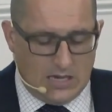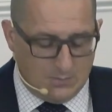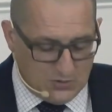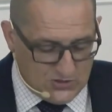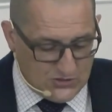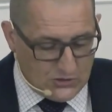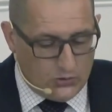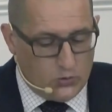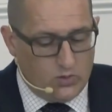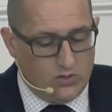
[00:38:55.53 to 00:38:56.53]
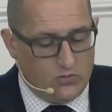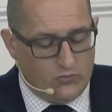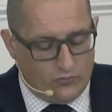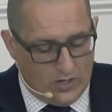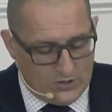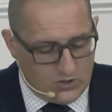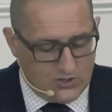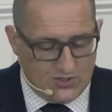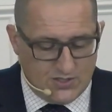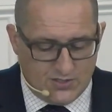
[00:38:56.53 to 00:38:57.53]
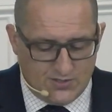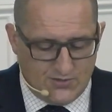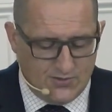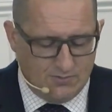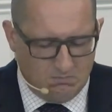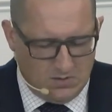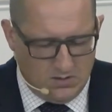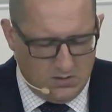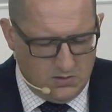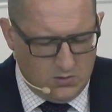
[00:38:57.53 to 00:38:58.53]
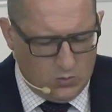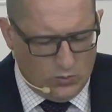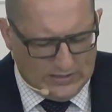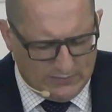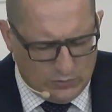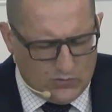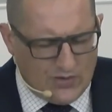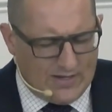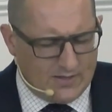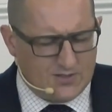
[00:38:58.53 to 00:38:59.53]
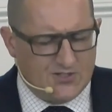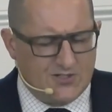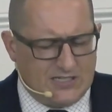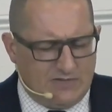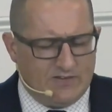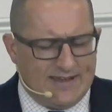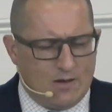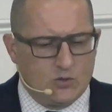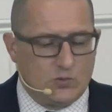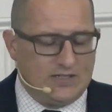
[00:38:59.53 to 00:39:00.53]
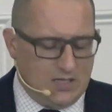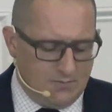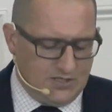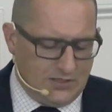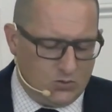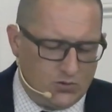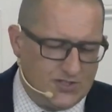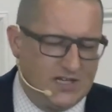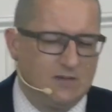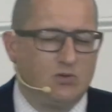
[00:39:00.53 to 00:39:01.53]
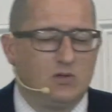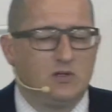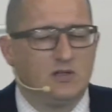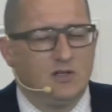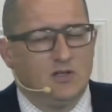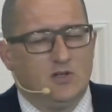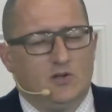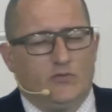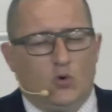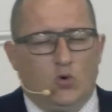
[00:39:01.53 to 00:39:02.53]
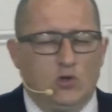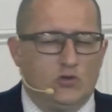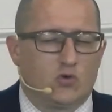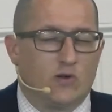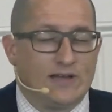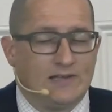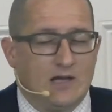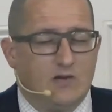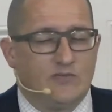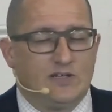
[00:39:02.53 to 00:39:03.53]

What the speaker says: and pursue righteousness. We give you thanks, even now as we come to your table, for all your great love